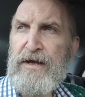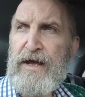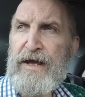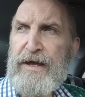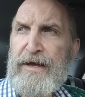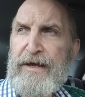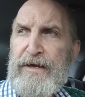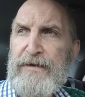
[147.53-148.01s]

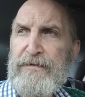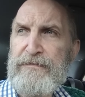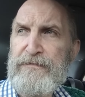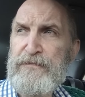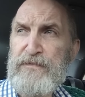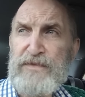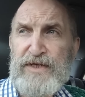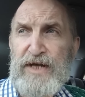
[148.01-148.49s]

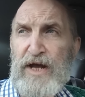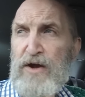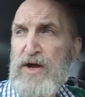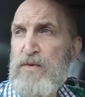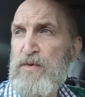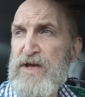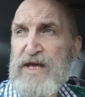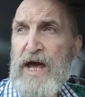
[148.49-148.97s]
So
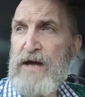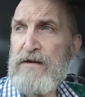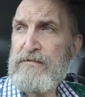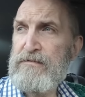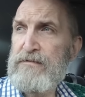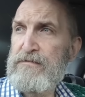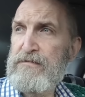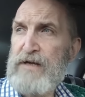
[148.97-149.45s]
here we
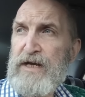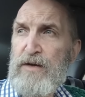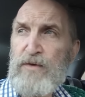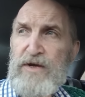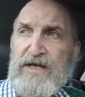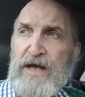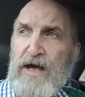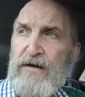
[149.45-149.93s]
go.
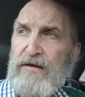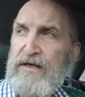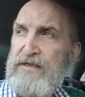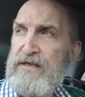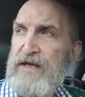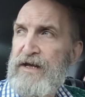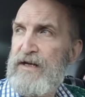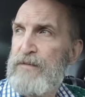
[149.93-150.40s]

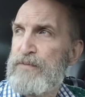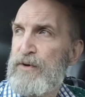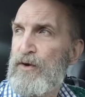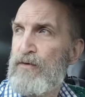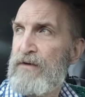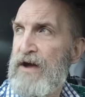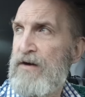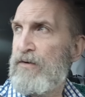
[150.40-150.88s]
Let's get the
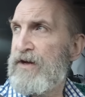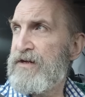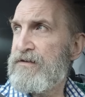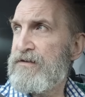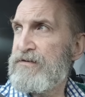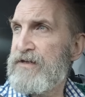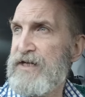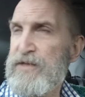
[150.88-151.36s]
ball rolling
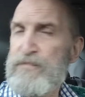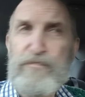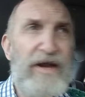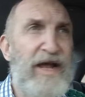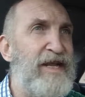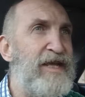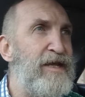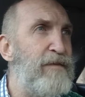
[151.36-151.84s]
on this
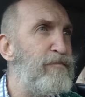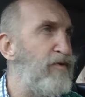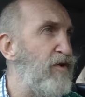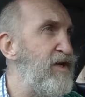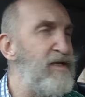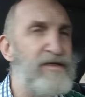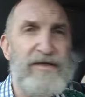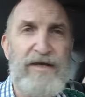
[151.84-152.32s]
bloody
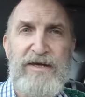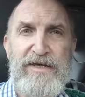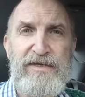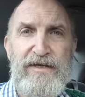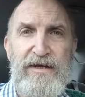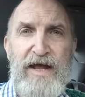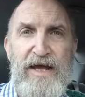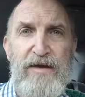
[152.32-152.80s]

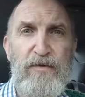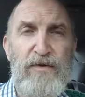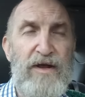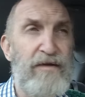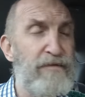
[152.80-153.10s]
pre-season, eh?